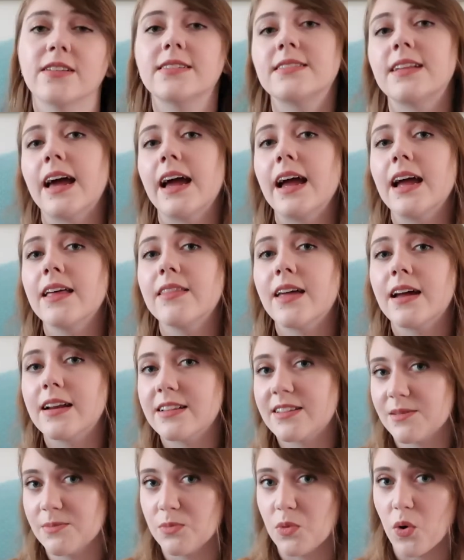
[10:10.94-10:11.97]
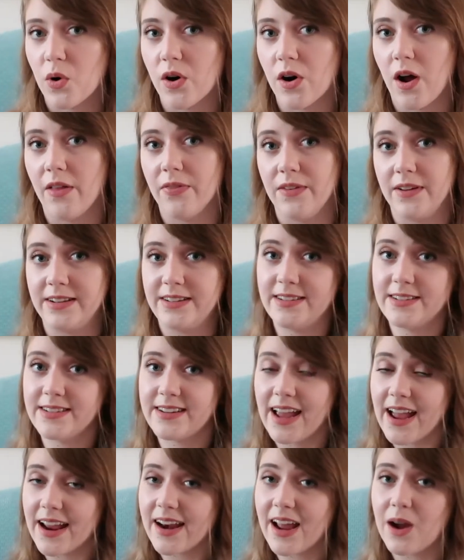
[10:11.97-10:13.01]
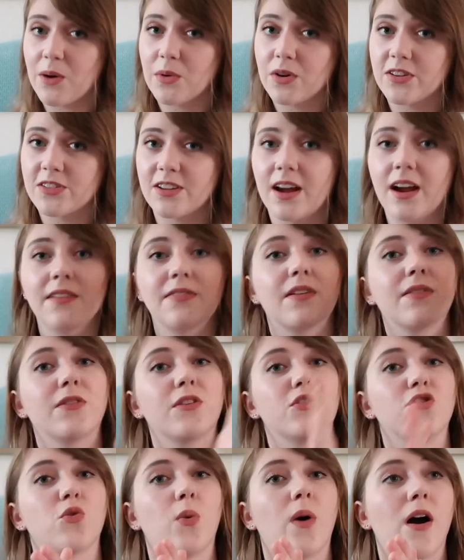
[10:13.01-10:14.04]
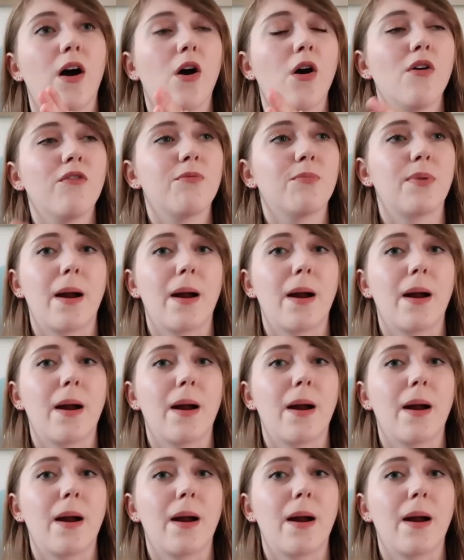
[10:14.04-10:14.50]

say that it's more on the 10-hour side than the 12.